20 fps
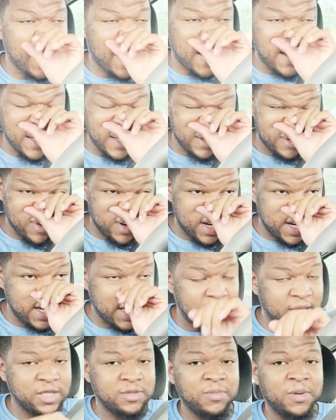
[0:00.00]
that is what
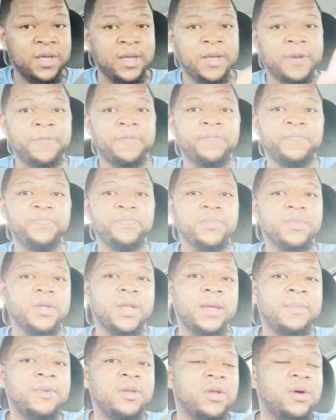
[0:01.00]
it is, man.
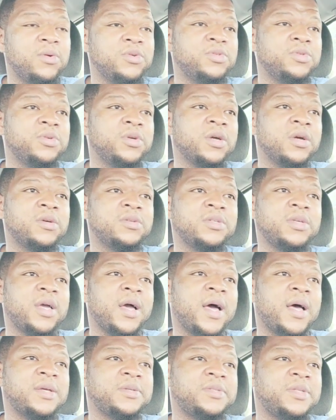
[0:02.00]
Let me know what you girls and
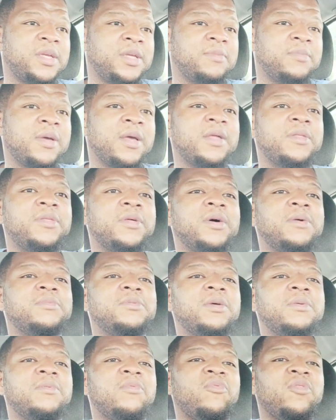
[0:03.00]
guys think, man.
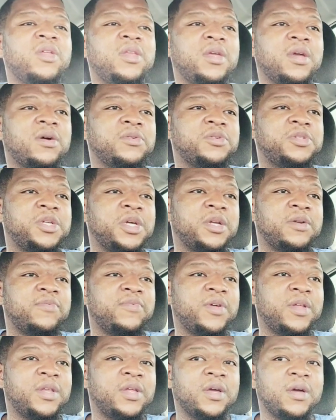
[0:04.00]
Thumbs up the video, share the
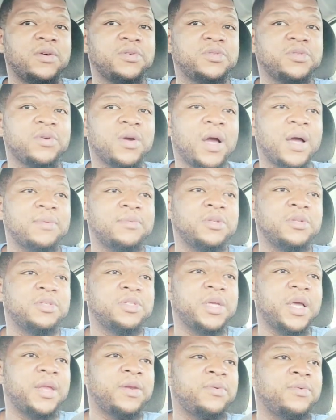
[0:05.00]
video, subscribe to the
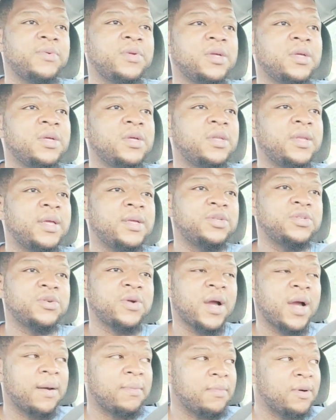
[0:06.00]
channel. Next
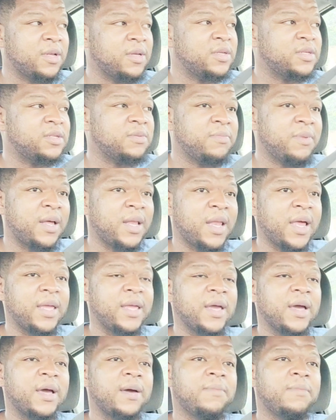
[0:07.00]
subscribe button is the bell
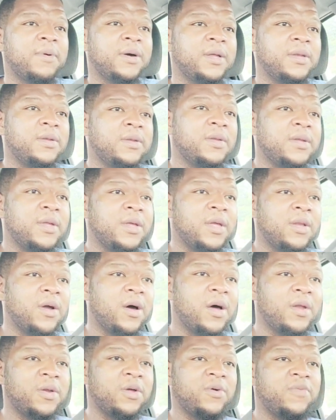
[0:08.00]
icon button. Hit
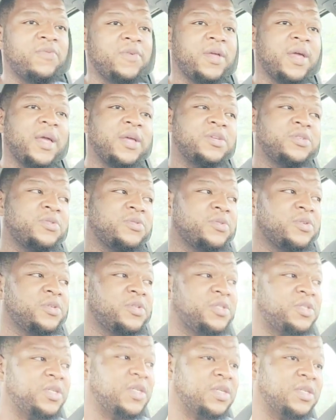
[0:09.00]
all notification,
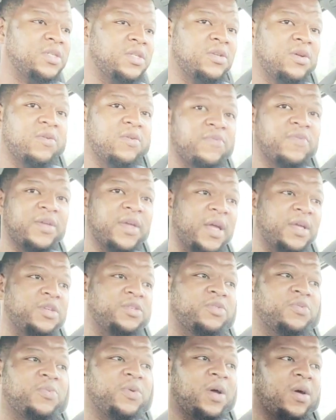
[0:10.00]
increase your chance get
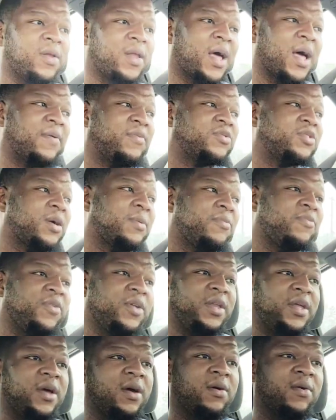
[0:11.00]
notifications. We go live and drop a
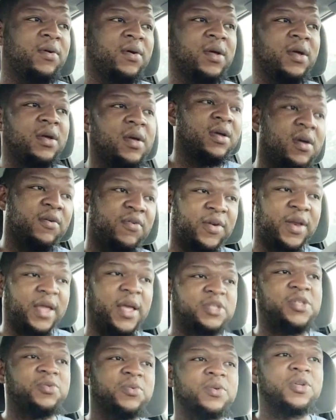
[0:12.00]
video.
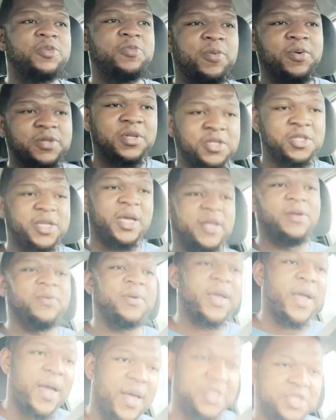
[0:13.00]
Financially want to support the channel,
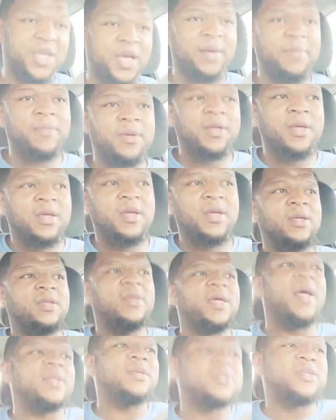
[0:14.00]
Cash App,
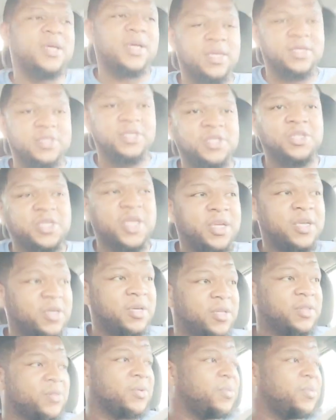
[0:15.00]
dollar sign CJ
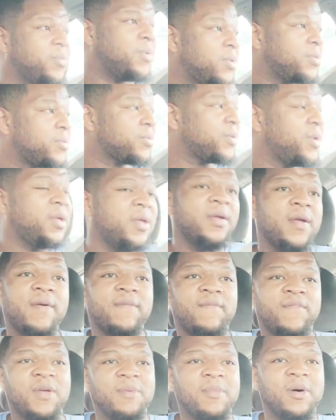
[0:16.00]
Good 313,
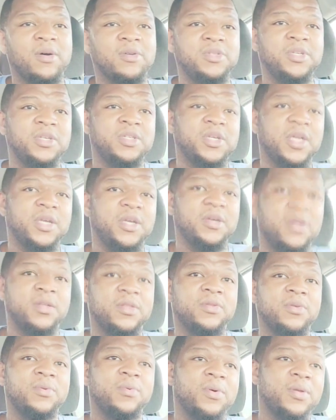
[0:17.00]
Venmo CJ
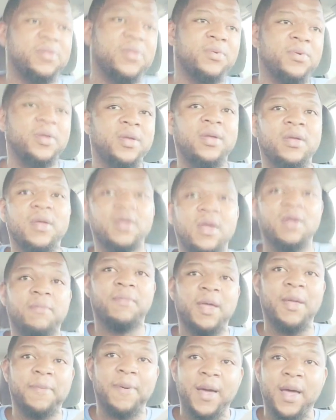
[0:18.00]
Good
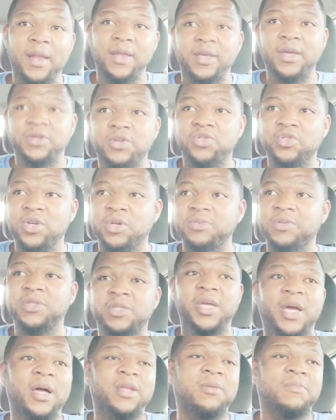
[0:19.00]
313, PayPal link
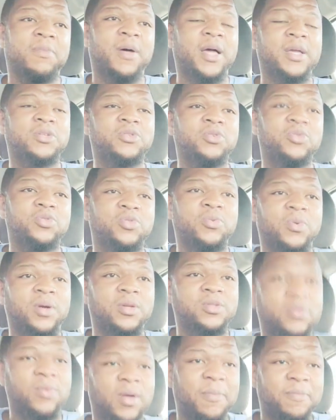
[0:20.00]
description. Check out the Box News
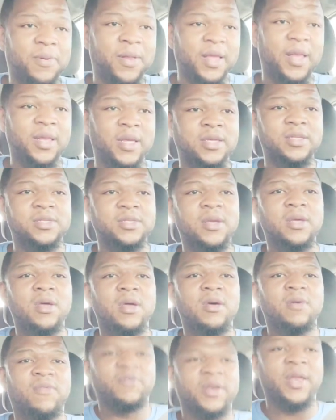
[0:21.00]
What to playlist.
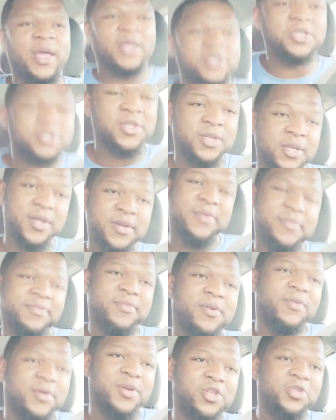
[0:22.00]
Financially, if
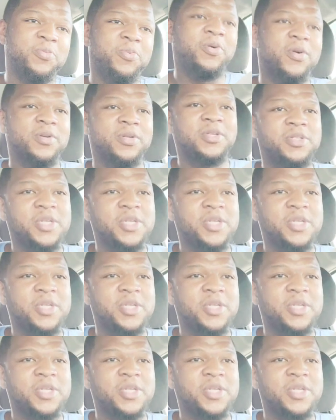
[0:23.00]
you want to support